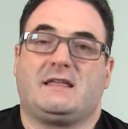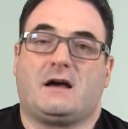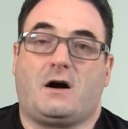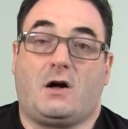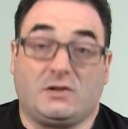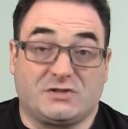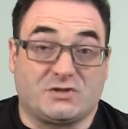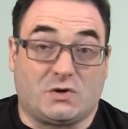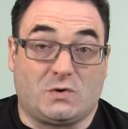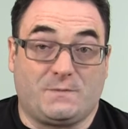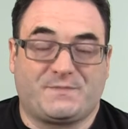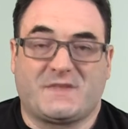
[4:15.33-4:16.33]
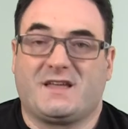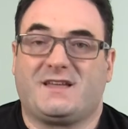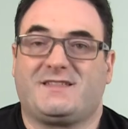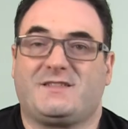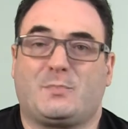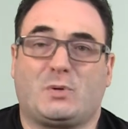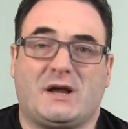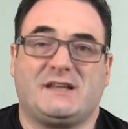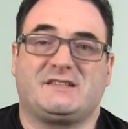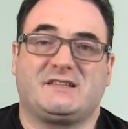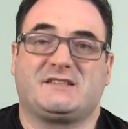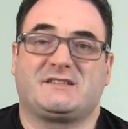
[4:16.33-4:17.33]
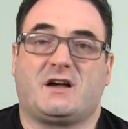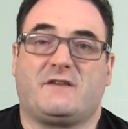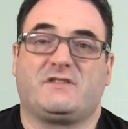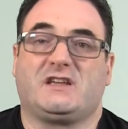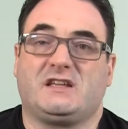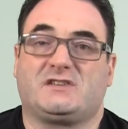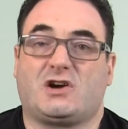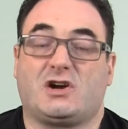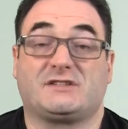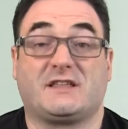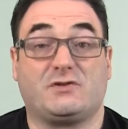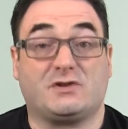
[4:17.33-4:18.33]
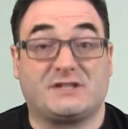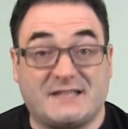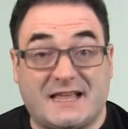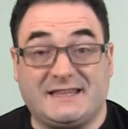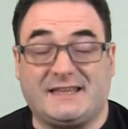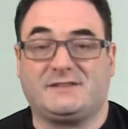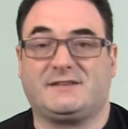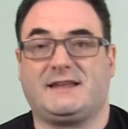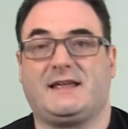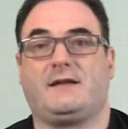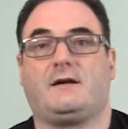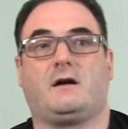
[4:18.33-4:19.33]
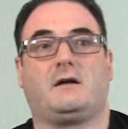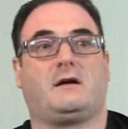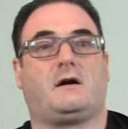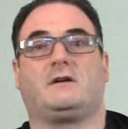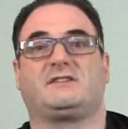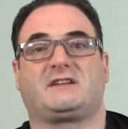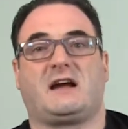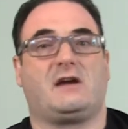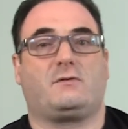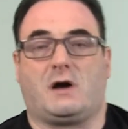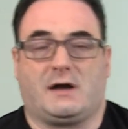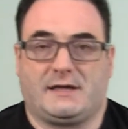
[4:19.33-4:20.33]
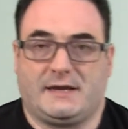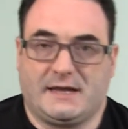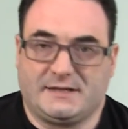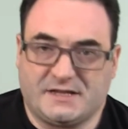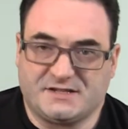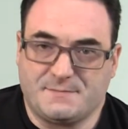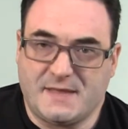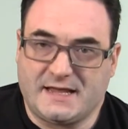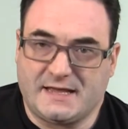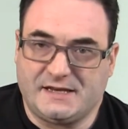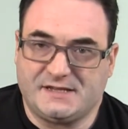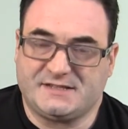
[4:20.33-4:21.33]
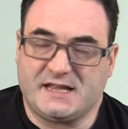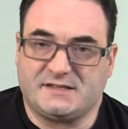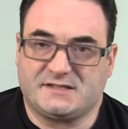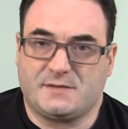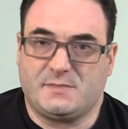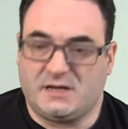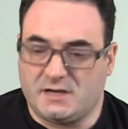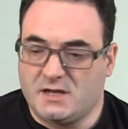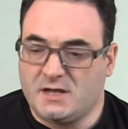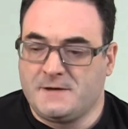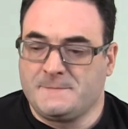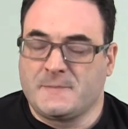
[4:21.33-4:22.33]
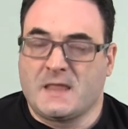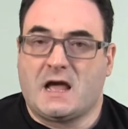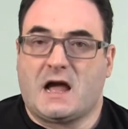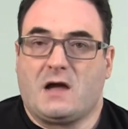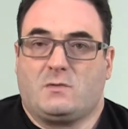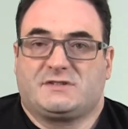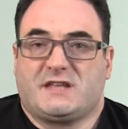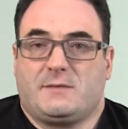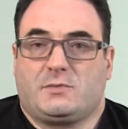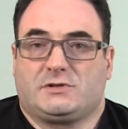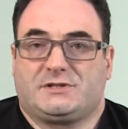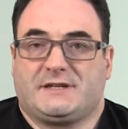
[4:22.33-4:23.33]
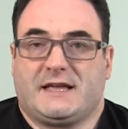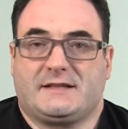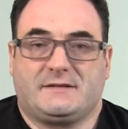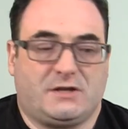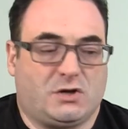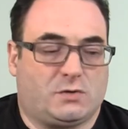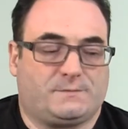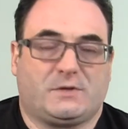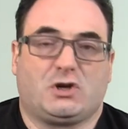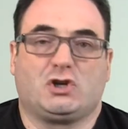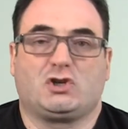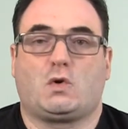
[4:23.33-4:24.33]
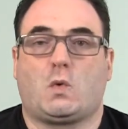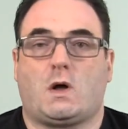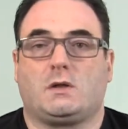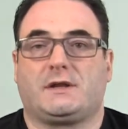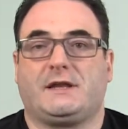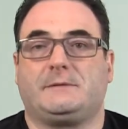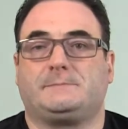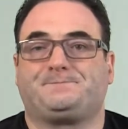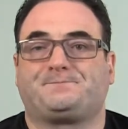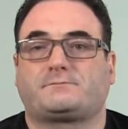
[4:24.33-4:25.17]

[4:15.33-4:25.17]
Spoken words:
Also, the prices of the guitars that they're selling today are skyrocketing. It doesn't make any sense. I mean, I was able to get, good quality